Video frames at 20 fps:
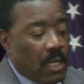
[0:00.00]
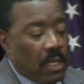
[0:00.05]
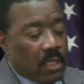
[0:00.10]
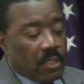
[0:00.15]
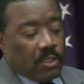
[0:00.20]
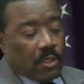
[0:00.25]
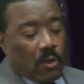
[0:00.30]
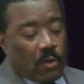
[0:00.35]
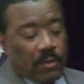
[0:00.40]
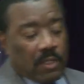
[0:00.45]

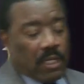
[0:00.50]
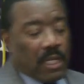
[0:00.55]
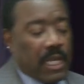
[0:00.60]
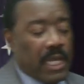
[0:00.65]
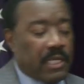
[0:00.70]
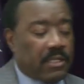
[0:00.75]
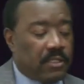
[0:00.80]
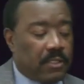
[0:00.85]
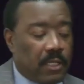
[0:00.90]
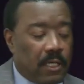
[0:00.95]
So the
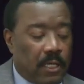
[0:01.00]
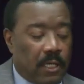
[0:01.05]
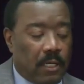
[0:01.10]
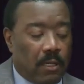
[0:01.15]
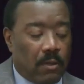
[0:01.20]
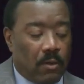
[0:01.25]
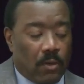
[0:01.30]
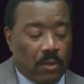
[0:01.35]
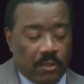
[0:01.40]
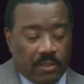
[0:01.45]
last
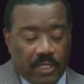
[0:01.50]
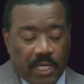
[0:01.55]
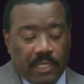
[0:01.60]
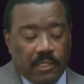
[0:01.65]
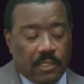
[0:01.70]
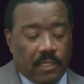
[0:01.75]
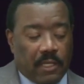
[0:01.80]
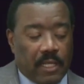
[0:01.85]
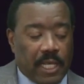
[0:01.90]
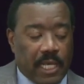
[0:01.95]
uh, or the second
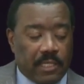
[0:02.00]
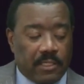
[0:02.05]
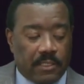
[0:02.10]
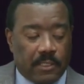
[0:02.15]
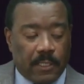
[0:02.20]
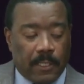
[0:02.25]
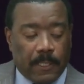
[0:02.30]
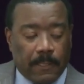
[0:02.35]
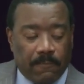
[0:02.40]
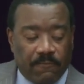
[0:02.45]
to the last
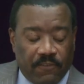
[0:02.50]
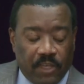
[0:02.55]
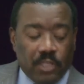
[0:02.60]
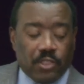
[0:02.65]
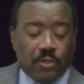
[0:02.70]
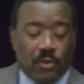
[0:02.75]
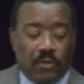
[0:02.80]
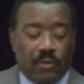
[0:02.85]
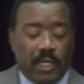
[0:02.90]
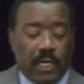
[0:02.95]
uh,
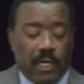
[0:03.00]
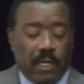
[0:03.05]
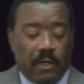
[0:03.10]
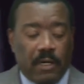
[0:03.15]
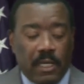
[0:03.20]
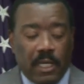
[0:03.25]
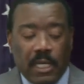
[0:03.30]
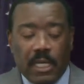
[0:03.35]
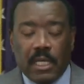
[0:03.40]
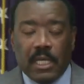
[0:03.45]
visual
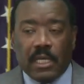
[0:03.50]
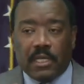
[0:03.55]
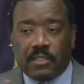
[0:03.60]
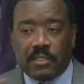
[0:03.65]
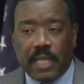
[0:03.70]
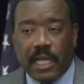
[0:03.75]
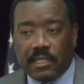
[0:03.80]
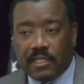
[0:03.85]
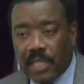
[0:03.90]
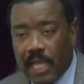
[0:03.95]
there is
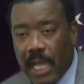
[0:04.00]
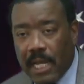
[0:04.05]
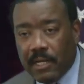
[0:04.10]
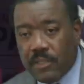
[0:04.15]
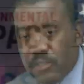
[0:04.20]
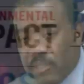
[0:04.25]
that's kind of